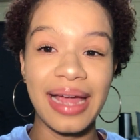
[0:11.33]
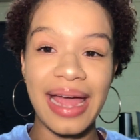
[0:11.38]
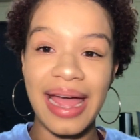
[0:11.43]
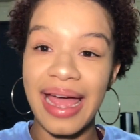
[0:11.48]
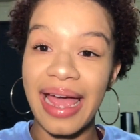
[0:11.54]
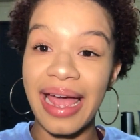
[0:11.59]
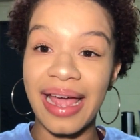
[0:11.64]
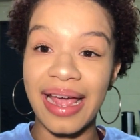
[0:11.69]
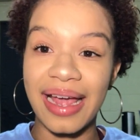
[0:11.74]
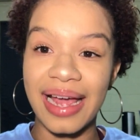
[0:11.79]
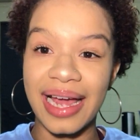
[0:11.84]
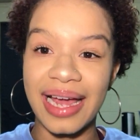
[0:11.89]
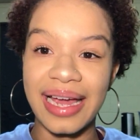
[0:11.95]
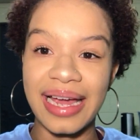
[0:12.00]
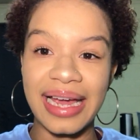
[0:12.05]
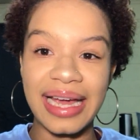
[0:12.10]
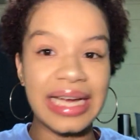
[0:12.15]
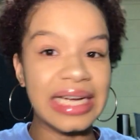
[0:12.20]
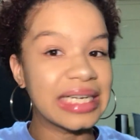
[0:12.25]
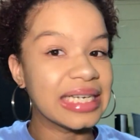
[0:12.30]
hey,
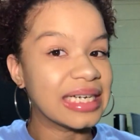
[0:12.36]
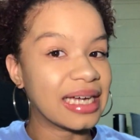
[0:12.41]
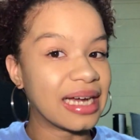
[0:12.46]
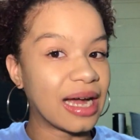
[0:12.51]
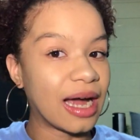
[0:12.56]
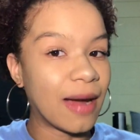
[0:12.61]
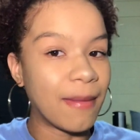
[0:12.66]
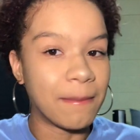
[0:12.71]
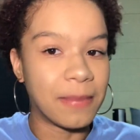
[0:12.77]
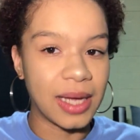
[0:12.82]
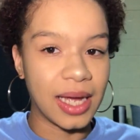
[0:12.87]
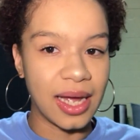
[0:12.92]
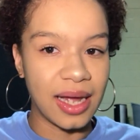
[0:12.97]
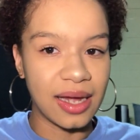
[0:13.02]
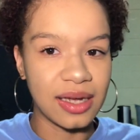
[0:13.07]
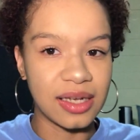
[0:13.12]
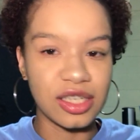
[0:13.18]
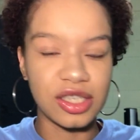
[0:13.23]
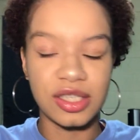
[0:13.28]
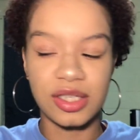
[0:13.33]
I'm back.